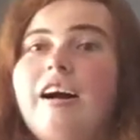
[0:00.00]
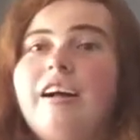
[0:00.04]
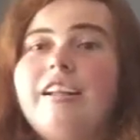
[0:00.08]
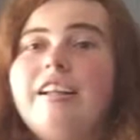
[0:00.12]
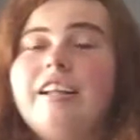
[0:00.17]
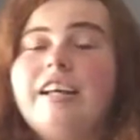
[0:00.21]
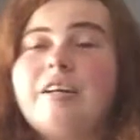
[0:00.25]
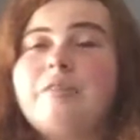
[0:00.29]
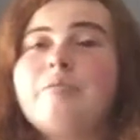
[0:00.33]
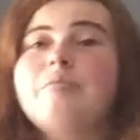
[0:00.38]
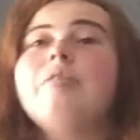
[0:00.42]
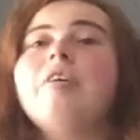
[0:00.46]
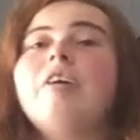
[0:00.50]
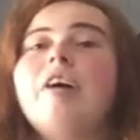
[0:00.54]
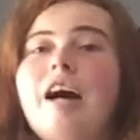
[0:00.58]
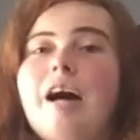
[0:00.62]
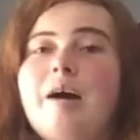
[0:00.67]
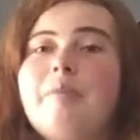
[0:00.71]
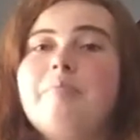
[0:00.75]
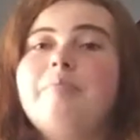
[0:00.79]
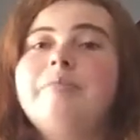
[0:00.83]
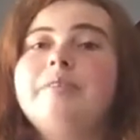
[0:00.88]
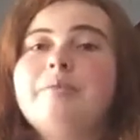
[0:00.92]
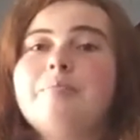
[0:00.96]
like, what
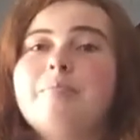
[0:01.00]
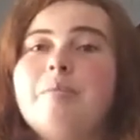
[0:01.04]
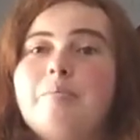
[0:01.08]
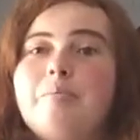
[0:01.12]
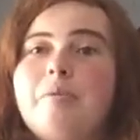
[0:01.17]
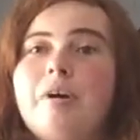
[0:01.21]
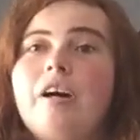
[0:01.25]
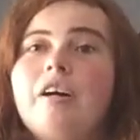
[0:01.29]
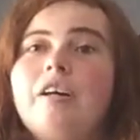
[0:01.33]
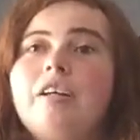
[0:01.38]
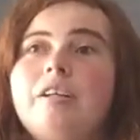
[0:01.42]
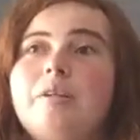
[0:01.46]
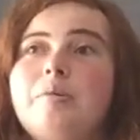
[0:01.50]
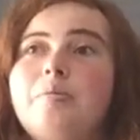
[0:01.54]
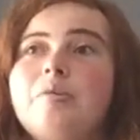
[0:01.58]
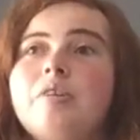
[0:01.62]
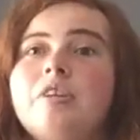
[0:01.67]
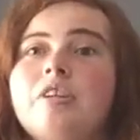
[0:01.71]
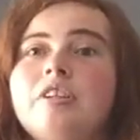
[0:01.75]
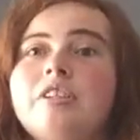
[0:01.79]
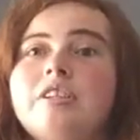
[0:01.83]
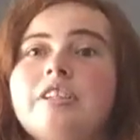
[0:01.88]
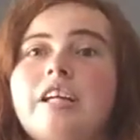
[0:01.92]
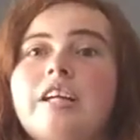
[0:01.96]
happened at my party,
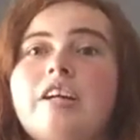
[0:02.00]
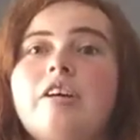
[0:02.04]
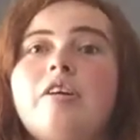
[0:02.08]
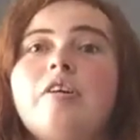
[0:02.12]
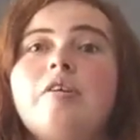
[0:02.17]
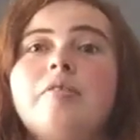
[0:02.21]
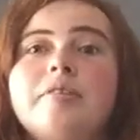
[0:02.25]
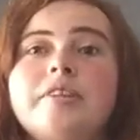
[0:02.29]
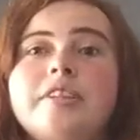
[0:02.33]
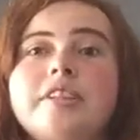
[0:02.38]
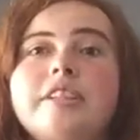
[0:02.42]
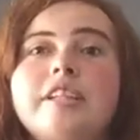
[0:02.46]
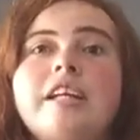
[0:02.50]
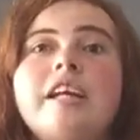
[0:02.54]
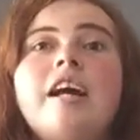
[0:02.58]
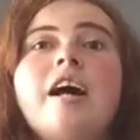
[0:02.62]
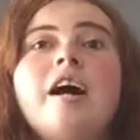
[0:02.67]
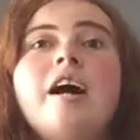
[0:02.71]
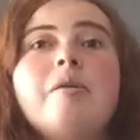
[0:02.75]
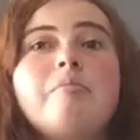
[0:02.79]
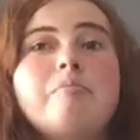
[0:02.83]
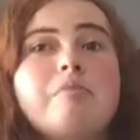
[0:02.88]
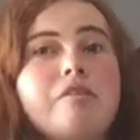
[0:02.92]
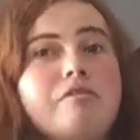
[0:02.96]
because, like, obviously
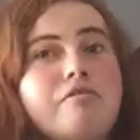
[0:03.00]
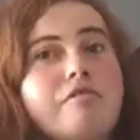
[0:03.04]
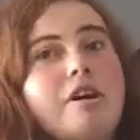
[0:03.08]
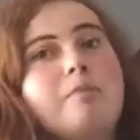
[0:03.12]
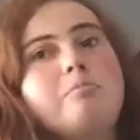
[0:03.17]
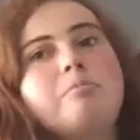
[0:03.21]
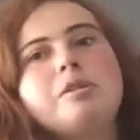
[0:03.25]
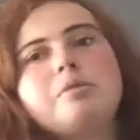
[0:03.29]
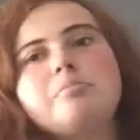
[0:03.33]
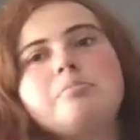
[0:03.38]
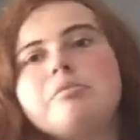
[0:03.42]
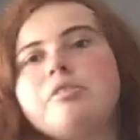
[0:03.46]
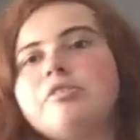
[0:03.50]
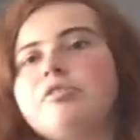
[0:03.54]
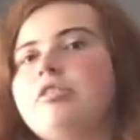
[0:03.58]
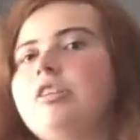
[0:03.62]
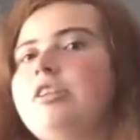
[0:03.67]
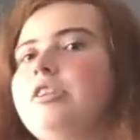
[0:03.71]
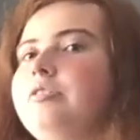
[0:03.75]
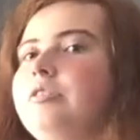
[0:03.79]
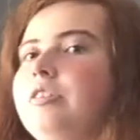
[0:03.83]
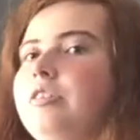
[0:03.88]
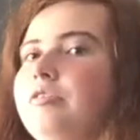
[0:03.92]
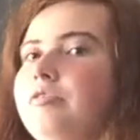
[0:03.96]
my family and my
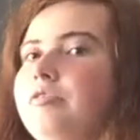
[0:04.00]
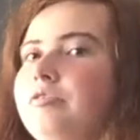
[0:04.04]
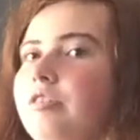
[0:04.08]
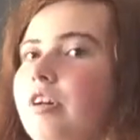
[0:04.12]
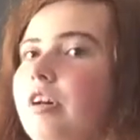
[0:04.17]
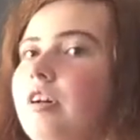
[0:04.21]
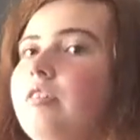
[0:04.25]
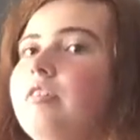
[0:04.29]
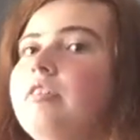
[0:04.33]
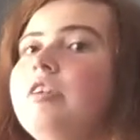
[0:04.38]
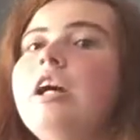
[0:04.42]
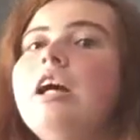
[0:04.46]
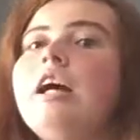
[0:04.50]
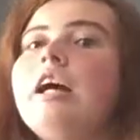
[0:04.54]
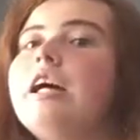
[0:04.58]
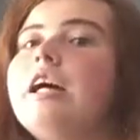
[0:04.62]
friends were involved,